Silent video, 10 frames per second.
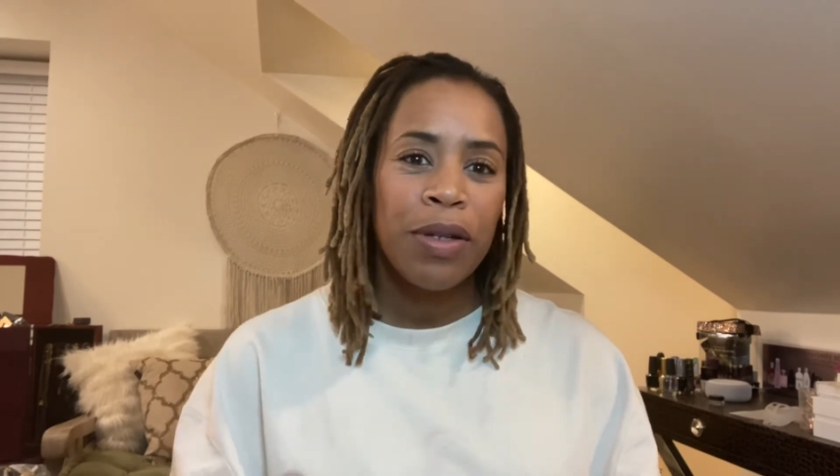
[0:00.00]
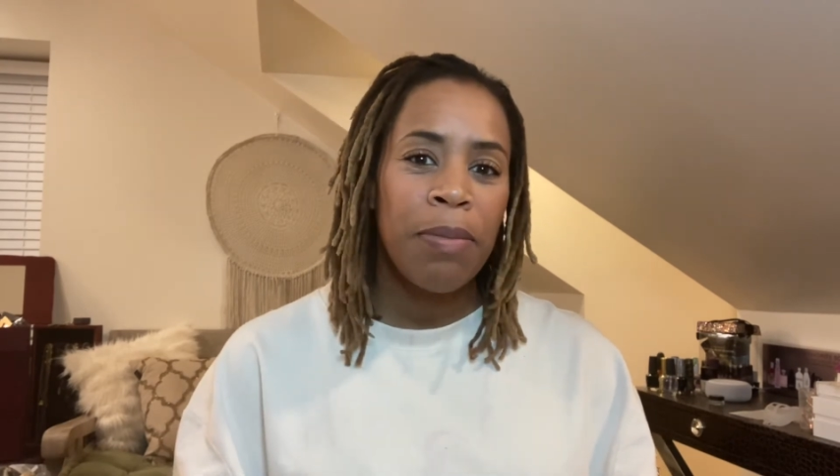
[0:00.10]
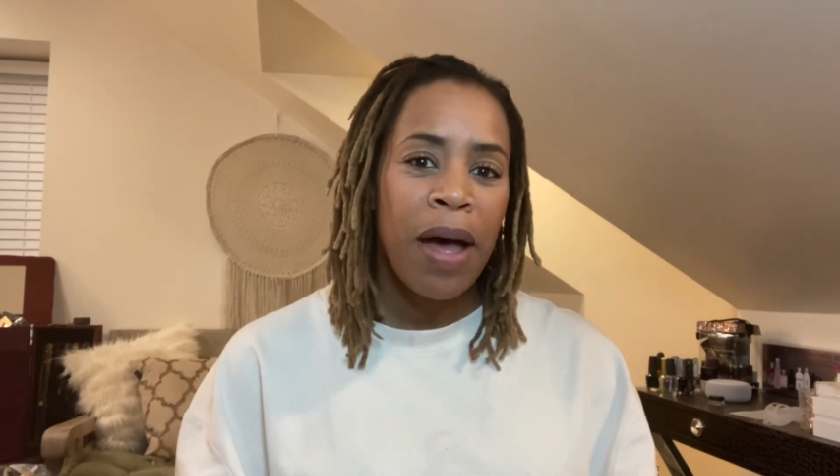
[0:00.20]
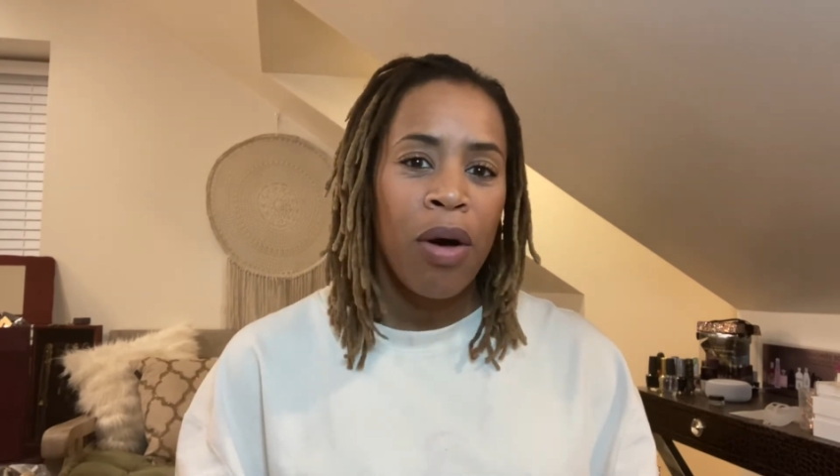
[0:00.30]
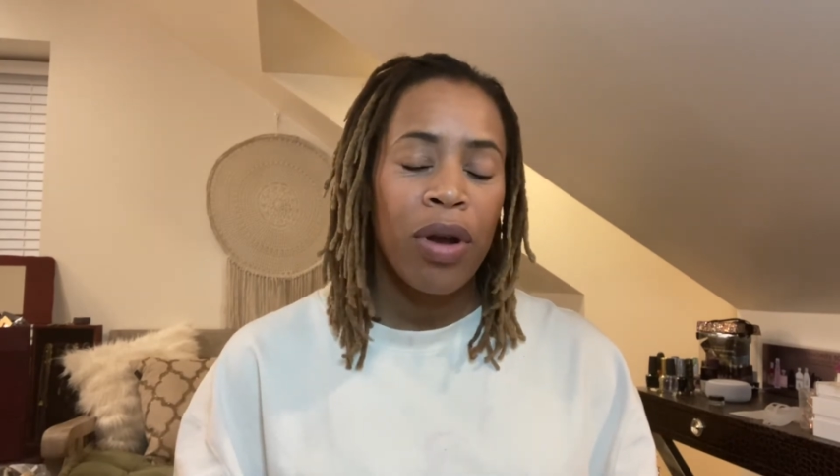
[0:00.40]
to
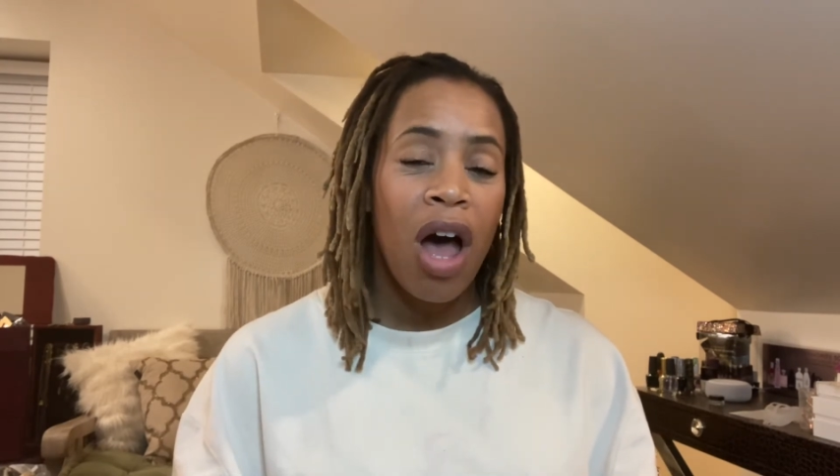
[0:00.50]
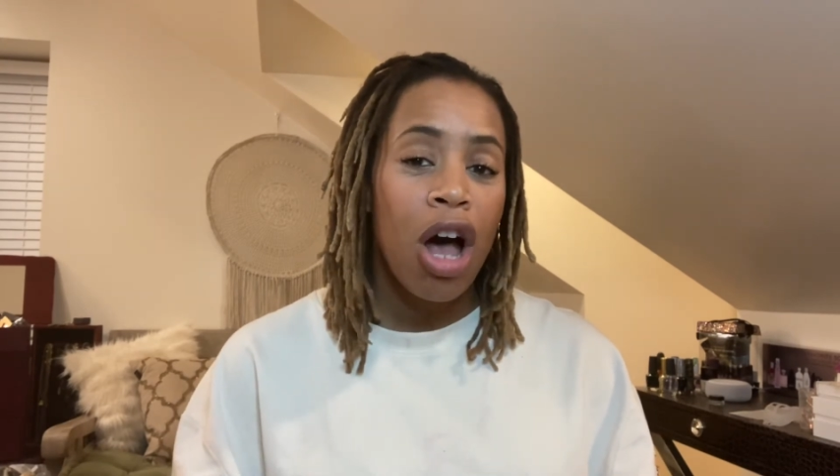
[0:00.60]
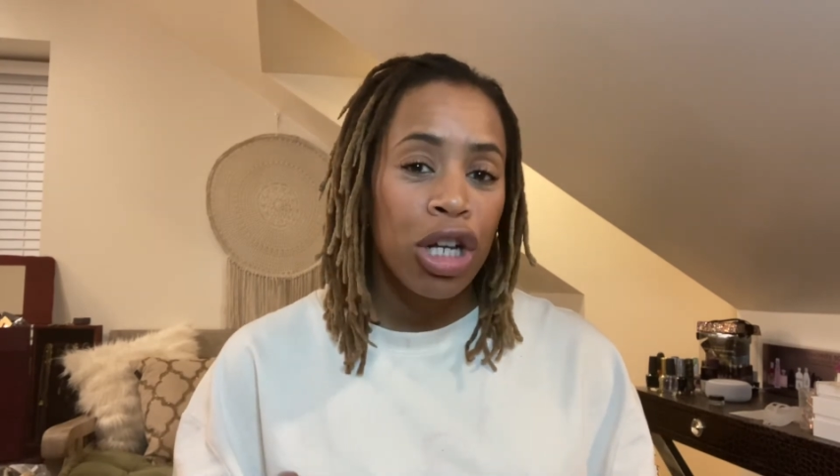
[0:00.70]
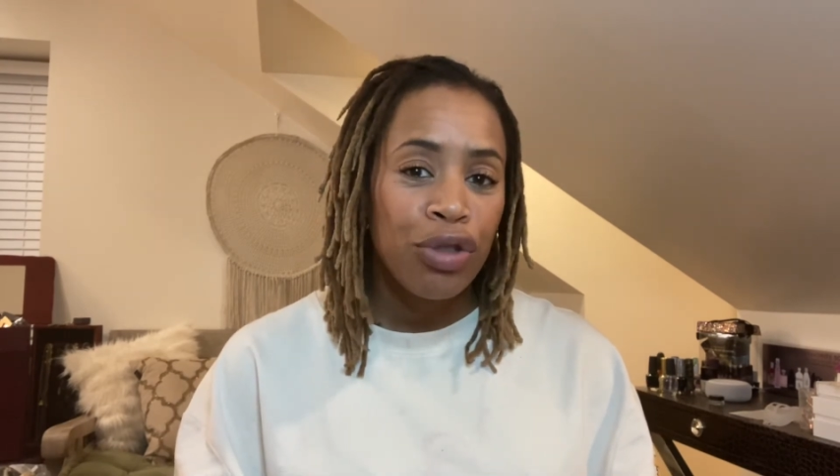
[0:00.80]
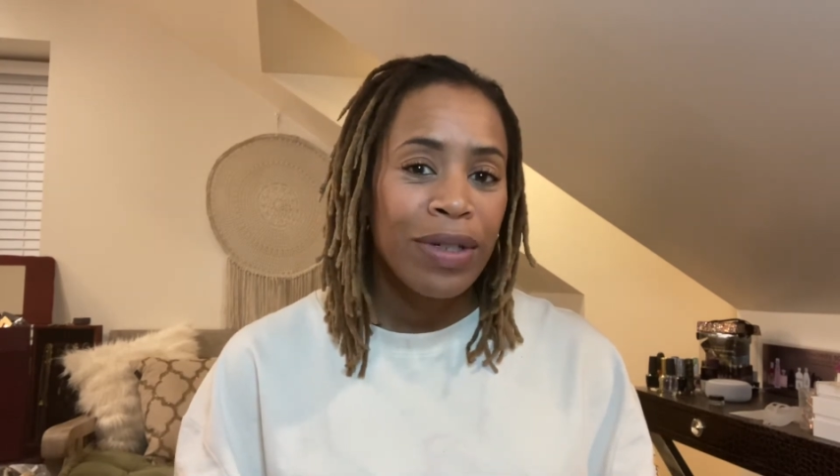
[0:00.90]
about
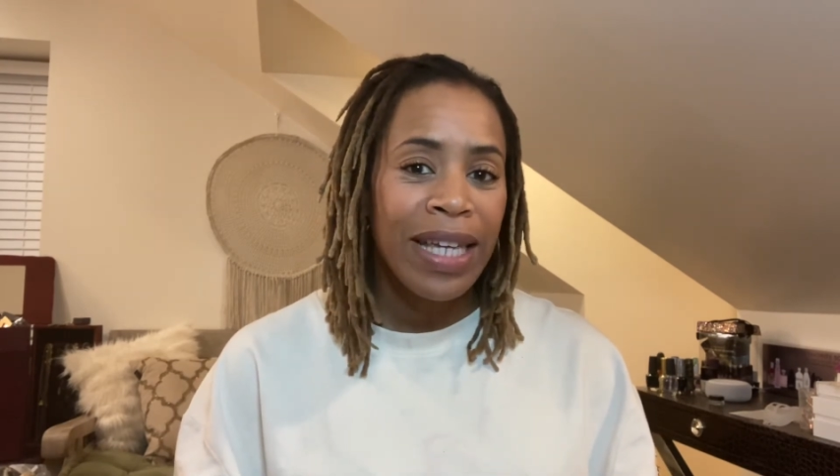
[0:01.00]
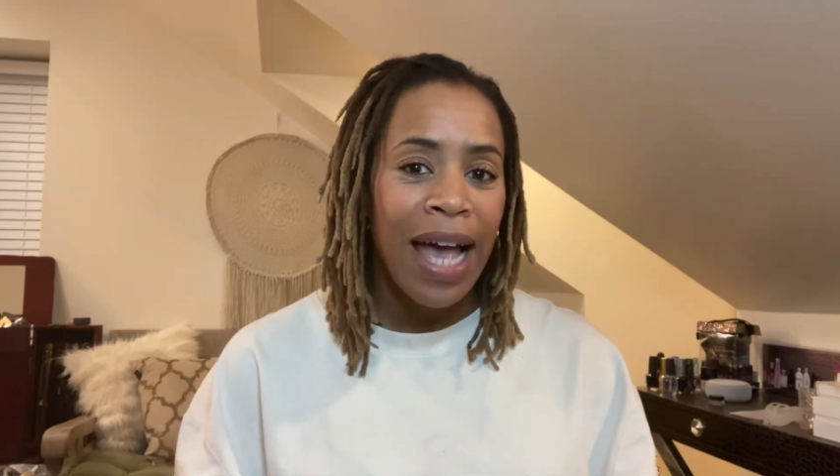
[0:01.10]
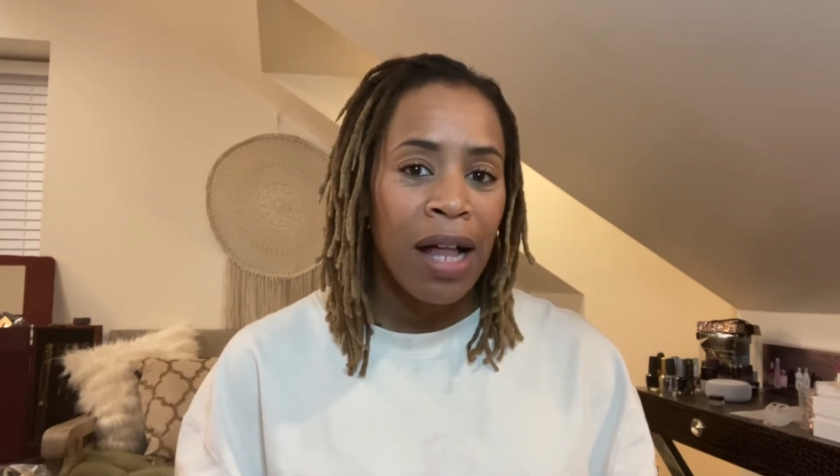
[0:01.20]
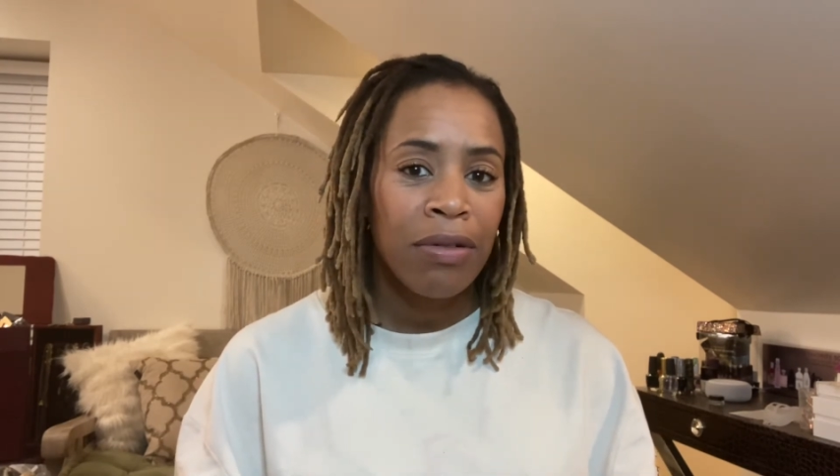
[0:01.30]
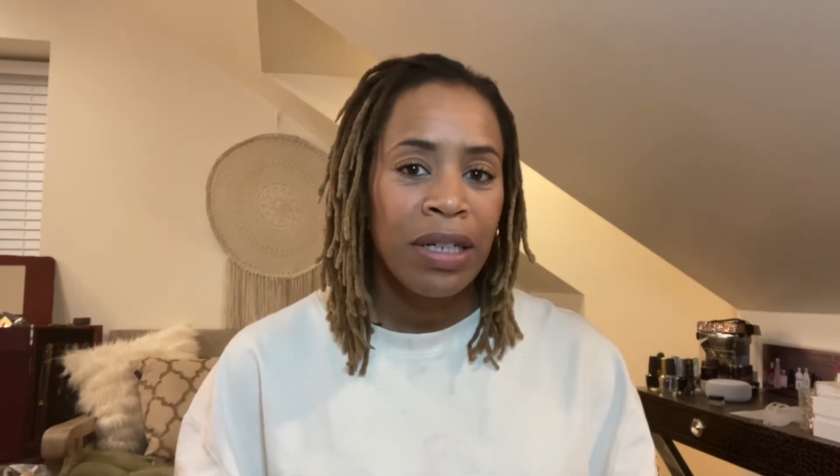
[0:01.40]
100
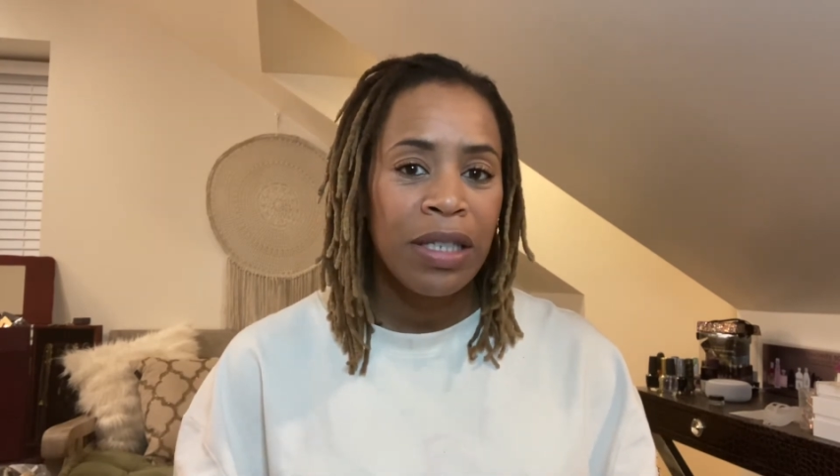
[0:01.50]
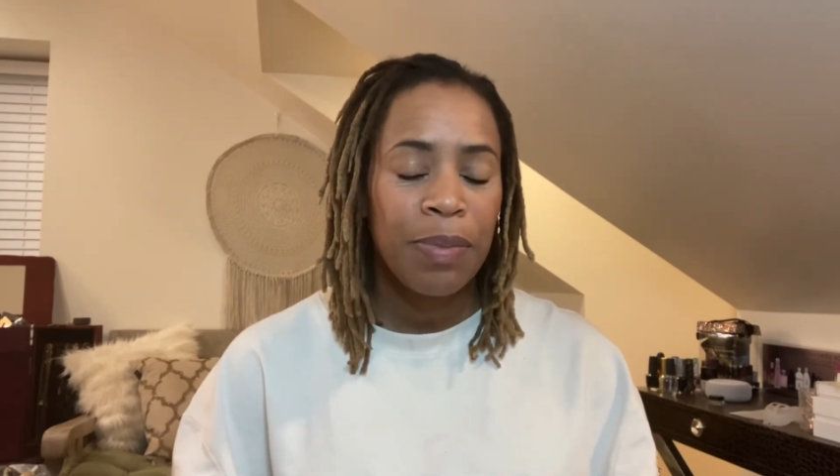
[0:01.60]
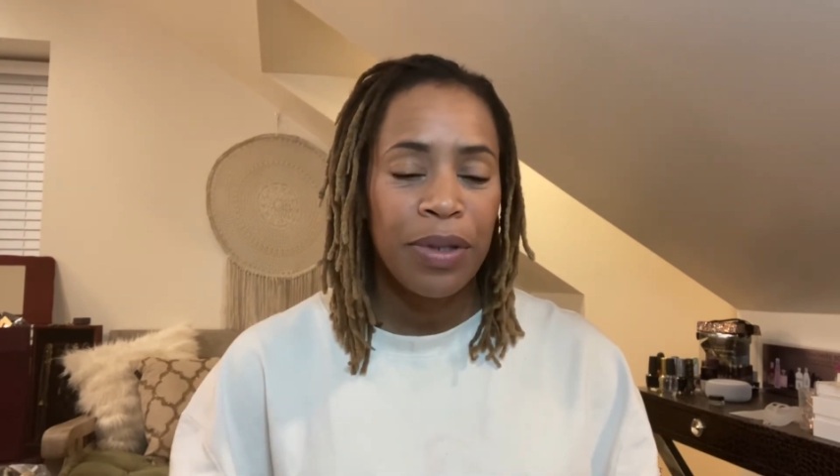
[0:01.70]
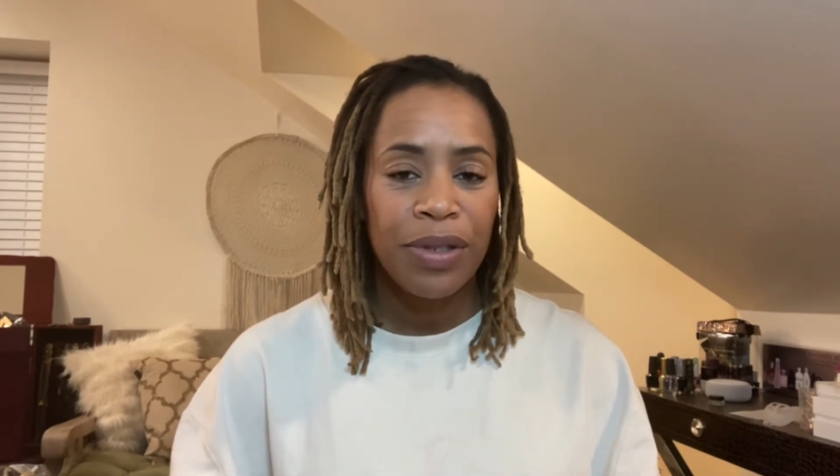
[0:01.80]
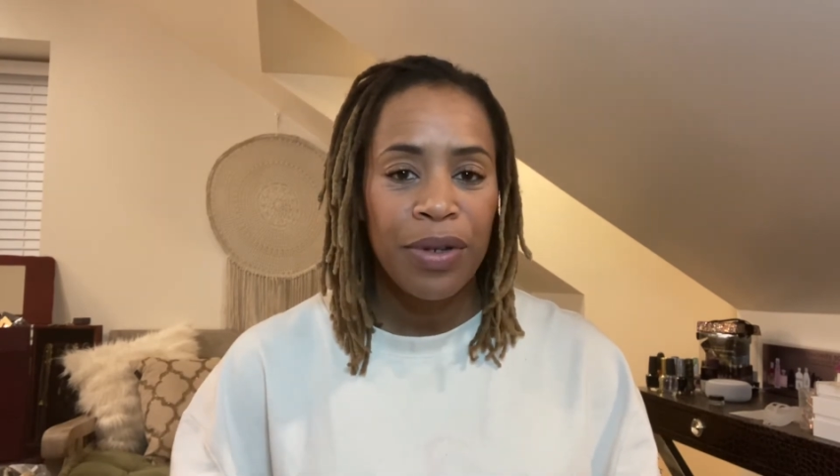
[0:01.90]
calories
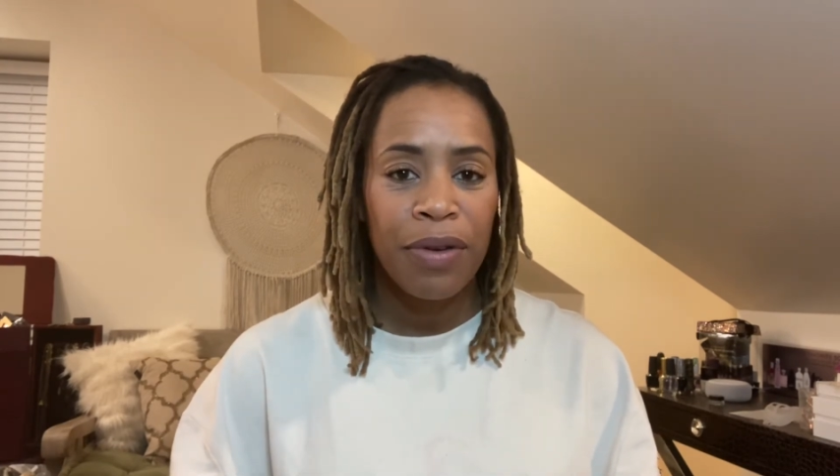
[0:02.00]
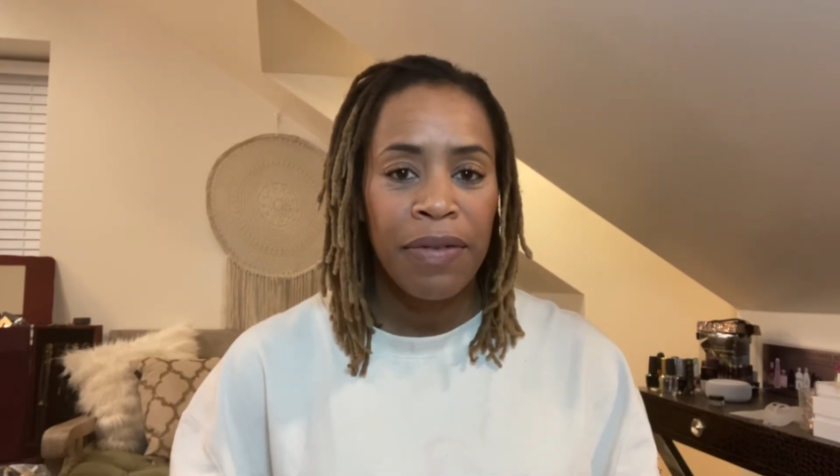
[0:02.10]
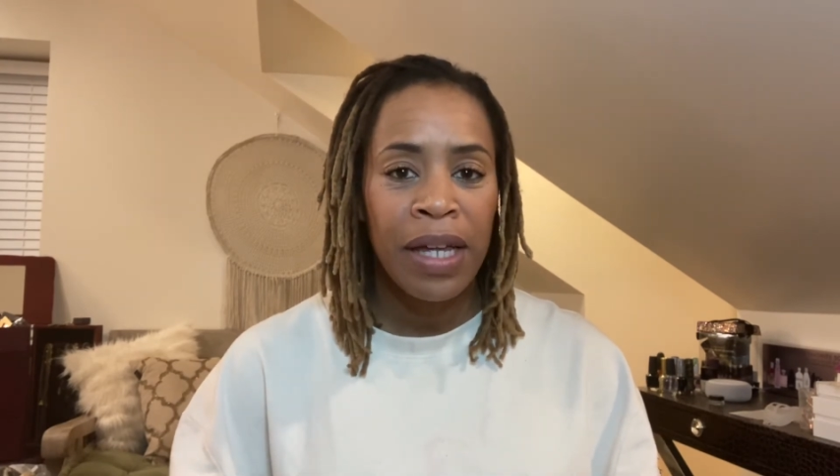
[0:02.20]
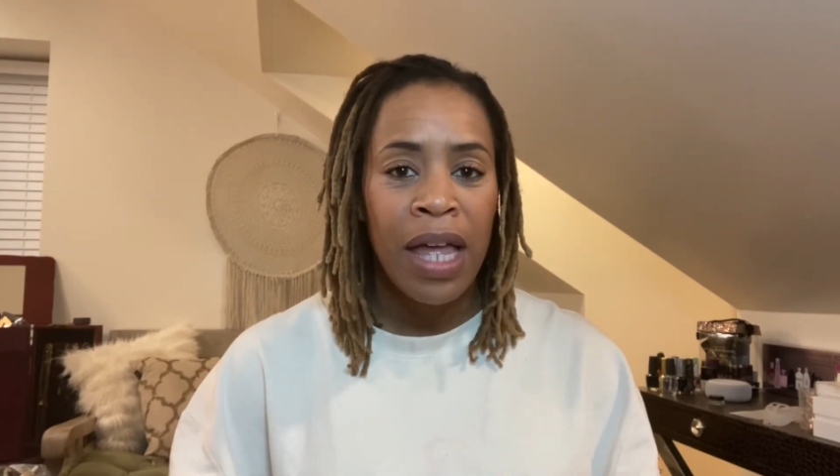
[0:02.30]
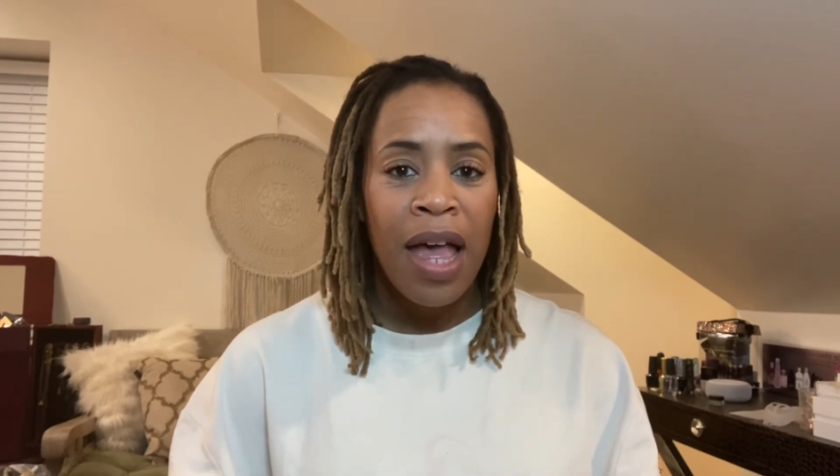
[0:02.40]
per
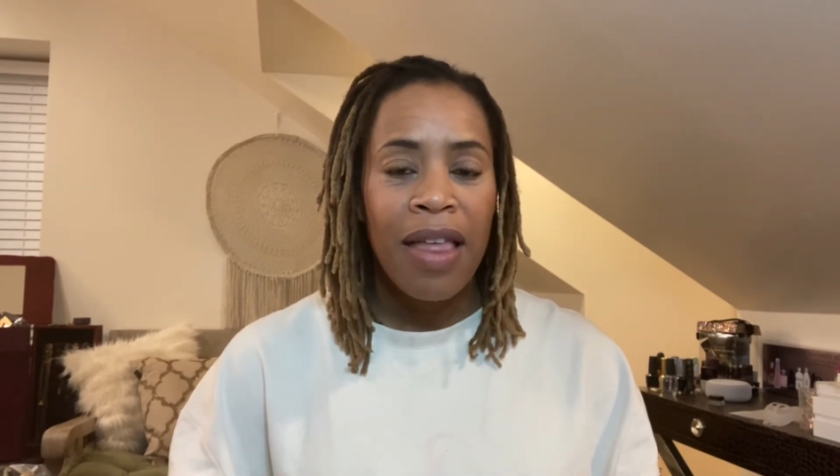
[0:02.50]
serving.